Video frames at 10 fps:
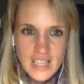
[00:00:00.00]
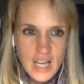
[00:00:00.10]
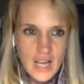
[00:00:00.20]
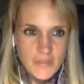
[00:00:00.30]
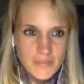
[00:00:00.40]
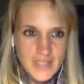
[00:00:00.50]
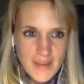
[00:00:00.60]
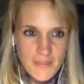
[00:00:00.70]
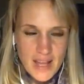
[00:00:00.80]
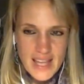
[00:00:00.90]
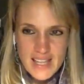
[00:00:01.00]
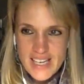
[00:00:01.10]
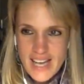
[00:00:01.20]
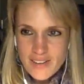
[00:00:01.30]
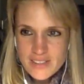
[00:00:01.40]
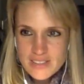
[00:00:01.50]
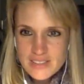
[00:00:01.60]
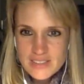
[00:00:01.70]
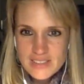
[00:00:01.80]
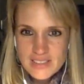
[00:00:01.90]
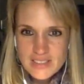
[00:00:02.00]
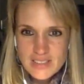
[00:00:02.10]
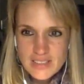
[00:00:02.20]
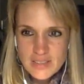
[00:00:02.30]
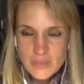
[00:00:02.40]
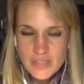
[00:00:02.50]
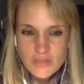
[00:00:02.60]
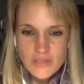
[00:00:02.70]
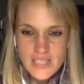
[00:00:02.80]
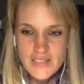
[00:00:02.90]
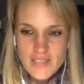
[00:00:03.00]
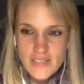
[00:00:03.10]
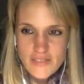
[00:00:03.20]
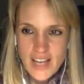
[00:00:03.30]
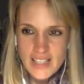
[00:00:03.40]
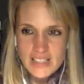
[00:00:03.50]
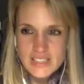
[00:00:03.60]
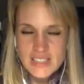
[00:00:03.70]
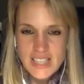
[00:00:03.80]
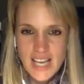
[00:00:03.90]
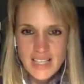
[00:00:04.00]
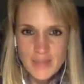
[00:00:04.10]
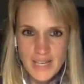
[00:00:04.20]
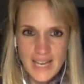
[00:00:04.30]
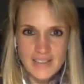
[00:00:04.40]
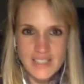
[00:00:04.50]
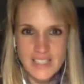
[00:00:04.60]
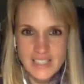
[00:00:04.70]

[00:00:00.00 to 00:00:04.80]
Yep, I hear you now. But it's really, really faint, just a tiny bit louder.